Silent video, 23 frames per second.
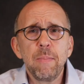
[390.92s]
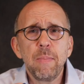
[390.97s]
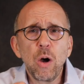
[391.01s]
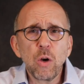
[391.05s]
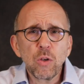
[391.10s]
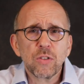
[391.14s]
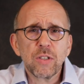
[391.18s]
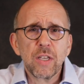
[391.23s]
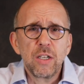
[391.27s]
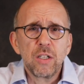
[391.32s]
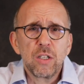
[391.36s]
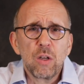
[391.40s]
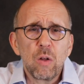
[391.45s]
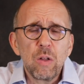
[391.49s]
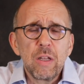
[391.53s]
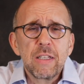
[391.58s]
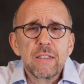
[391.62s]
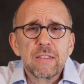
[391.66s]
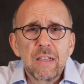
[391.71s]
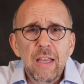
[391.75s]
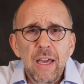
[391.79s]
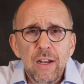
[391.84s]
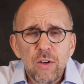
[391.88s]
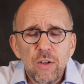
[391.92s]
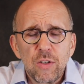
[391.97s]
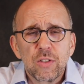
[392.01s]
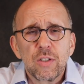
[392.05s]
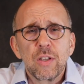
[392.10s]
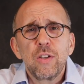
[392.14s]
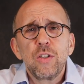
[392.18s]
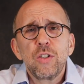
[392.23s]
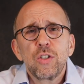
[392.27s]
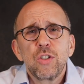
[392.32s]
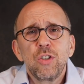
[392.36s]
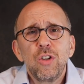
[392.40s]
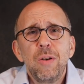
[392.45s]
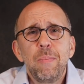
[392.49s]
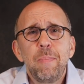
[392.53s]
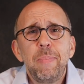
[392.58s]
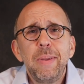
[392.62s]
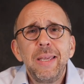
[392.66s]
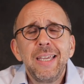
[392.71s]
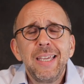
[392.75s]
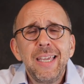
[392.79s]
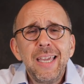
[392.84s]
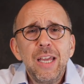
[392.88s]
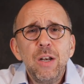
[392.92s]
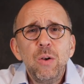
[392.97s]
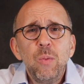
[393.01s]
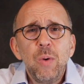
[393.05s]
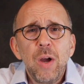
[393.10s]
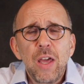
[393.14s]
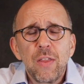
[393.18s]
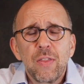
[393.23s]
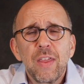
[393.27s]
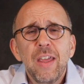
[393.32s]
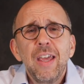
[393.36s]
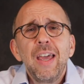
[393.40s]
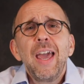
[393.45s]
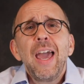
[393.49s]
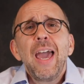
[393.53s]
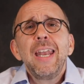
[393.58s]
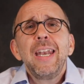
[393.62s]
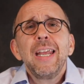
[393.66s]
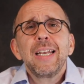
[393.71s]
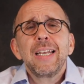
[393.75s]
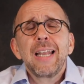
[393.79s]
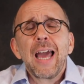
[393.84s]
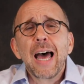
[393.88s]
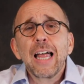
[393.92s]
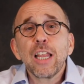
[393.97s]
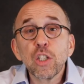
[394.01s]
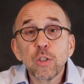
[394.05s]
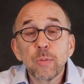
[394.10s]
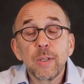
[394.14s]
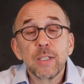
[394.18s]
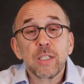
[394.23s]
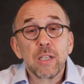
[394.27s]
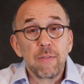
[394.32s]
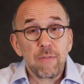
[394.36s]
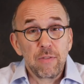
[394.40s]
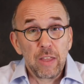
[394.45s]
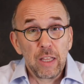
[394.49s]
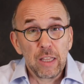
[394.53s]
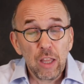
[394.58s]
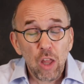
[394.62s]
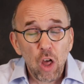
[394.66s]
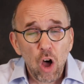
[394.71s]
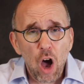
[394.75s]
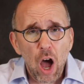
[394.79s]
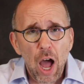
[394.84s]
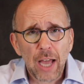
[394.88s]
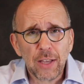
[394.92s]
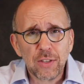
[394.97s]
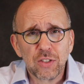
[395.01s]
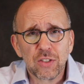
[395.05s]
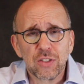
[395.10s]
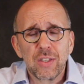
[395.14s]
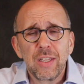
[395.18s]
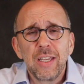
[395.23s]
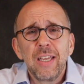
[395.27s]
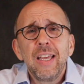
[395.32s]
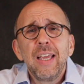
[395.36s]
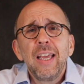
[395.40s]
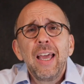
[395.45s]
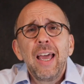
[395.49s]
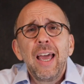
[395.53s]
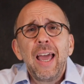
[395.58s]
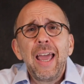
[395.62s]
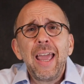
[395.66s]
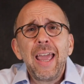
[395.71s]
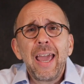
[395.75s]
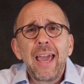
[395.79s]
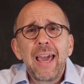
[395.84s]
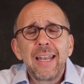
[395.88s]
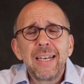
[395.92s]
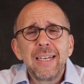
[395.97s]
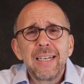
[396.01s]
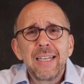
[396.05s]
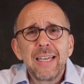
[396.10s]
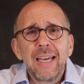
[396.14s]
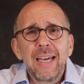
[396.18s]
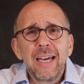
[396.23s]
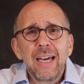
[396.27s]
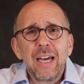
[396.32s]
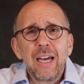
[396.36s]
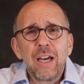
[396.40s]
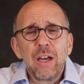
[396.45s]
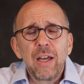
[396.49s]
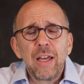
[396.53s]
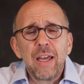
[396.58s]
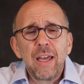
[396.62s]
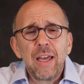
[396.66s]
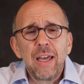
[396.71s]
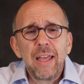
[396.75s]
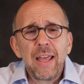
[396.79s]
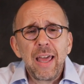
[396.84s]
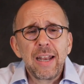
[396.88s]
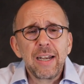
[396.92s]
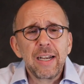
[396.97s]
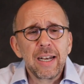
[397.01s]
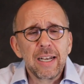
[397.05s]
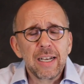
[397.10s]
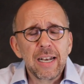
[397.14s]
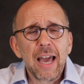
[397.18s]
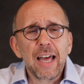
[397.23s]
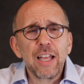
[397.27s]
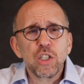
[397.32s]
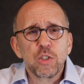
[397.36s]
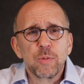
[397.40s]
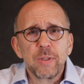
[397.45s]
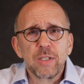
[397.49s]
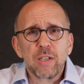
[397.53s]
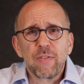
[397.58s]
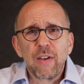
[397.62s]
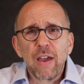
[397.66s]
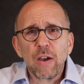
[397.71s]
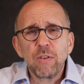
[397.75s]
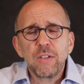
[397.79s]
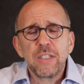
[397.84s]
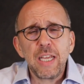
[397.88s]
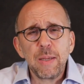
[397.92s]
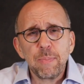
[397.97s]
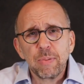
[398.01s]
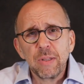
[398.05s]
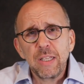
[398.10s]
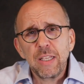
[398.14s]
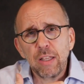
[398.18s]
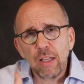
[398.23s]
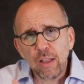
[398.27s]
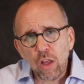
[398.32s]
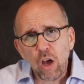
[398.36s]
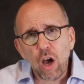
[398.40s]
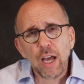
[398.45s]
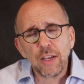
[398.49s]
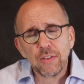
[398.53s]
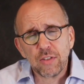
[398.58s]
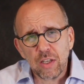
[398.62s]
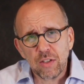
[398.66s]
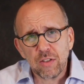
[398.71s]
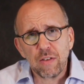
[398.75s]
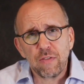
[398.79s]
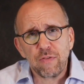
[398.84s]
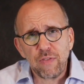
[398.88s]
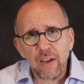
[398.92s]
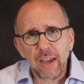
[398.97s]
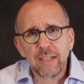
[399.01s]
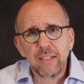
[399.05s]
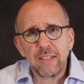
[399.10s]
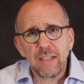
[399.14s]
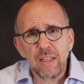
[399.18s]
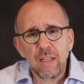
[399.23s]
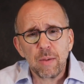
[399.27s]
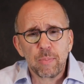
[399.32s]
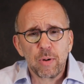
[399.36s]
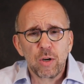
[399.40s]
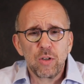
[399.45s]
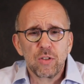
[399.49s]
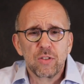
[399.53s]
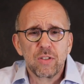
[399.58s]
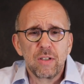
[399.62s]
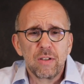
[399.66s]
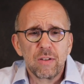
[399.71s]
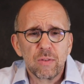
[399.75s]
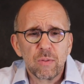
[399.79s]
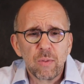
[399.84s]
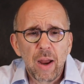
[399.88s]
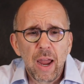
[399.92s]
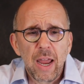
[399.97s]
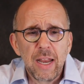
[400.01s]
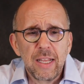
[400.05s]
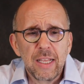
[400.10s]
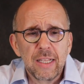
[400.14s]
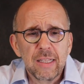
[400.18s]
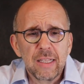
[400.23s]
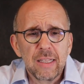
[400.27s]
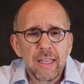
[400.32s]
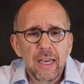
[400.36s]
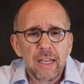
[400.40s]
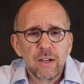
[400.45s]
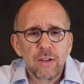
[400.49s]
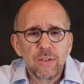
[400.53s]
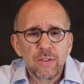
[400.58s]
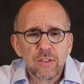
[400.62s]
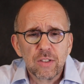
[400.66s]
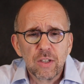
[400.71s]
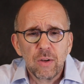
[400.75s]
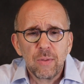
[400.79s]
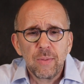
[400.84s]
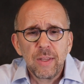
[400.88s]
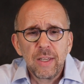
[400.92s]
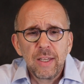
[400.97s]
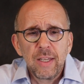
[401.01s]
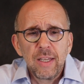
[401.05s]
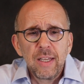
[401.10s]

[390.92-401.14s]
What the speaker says: most condolence letters should begin with an acknowledgement of the loss and an acknowledgement of how deeply the loss has affected the person writing the letter. So